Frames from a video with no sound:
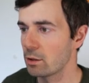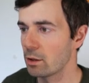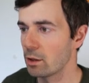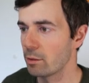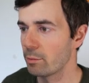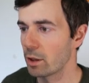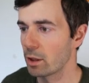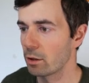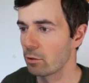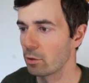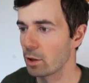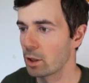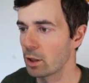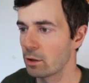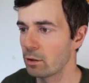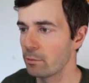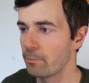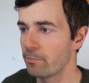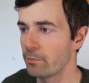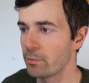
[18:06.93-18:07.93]
in my
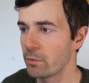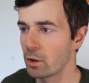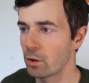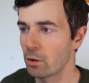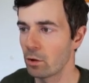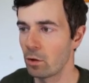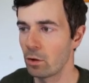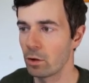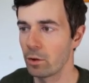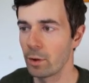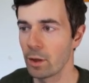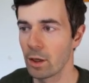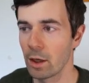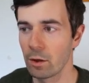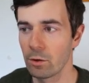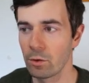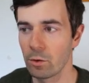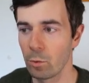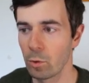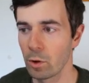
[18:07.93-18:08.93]
grid all the way
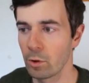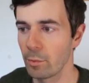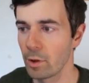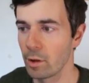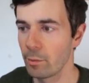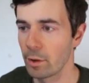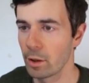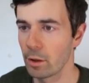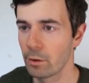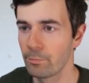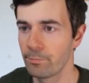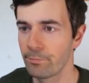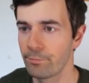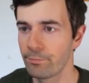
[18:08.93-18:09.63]
down to 1 millimeter.